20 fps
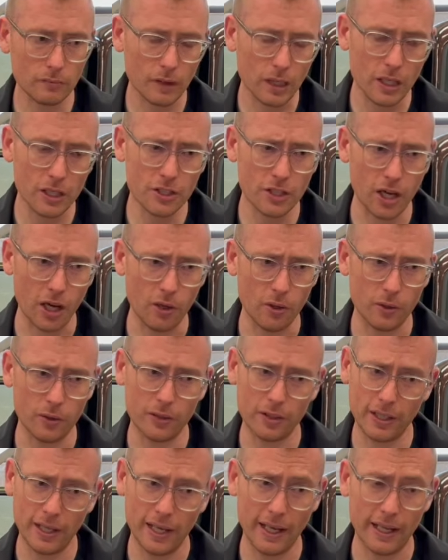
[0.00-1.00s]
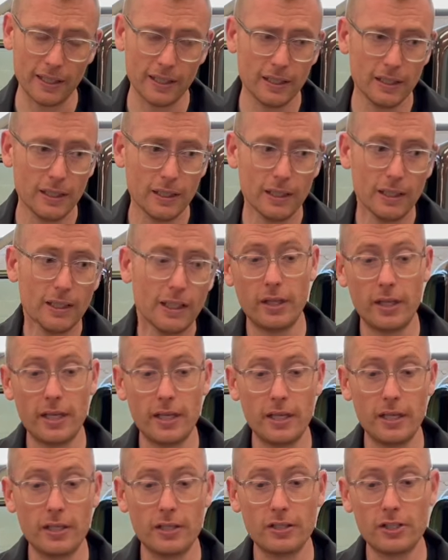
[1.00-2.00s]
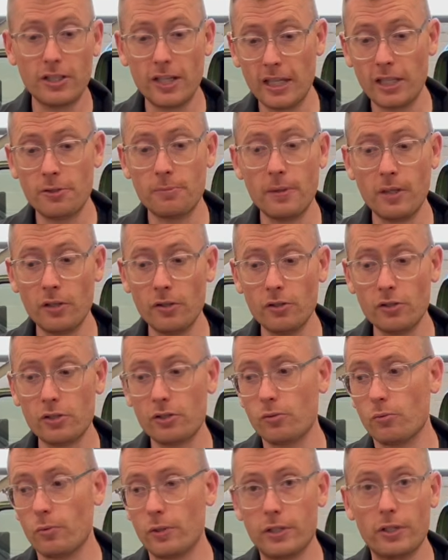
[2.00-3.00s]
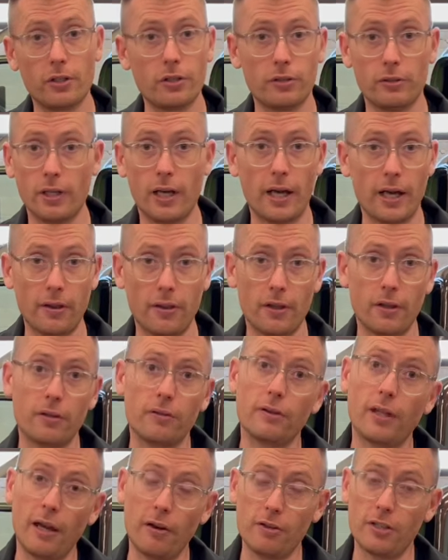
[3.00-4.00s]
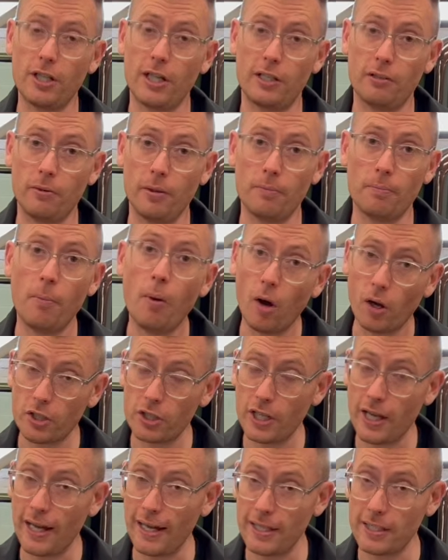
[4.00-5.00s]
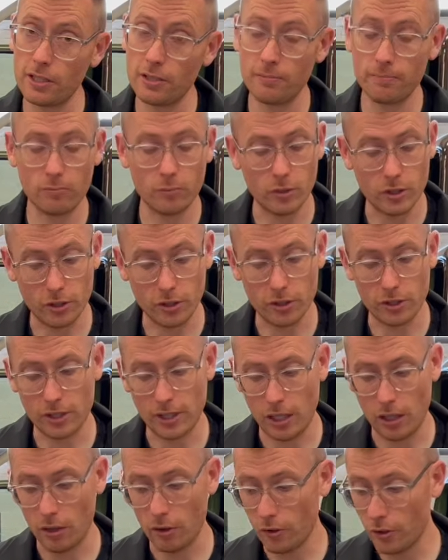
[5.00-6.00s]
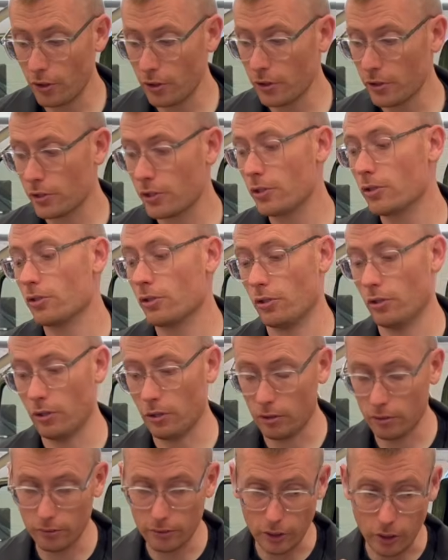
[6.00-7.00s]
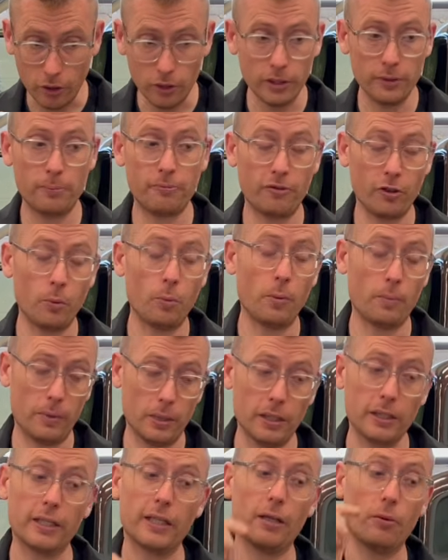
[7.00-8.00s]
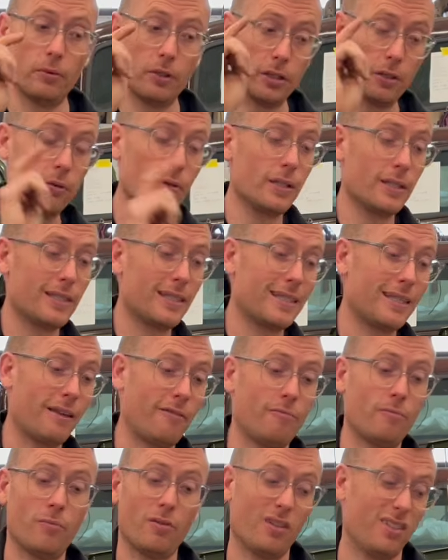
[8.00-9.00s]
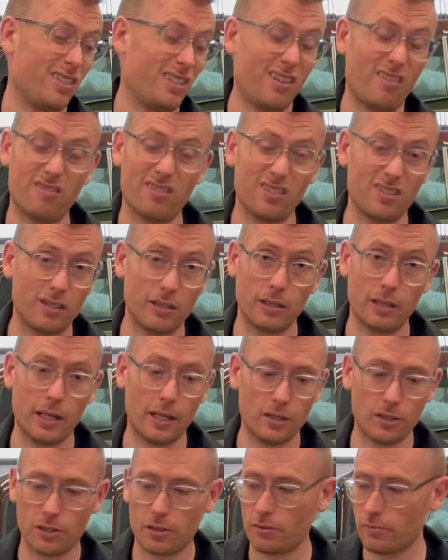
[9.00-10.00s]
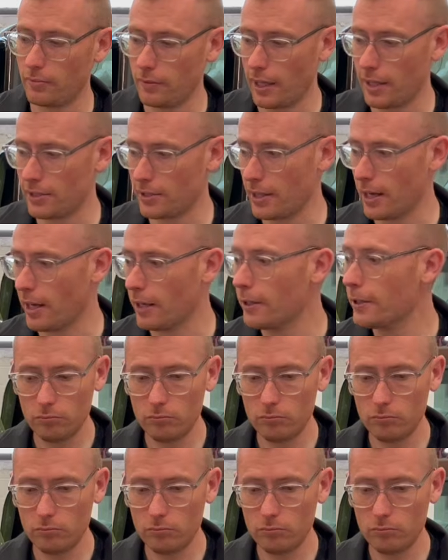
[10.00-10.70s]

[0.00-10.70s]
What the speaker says: So yeah, the 6mm we don't either. They're a genuine Bosch item. We don't sell those. So the only fuel pump building kit we do is the 7.7, and that's that.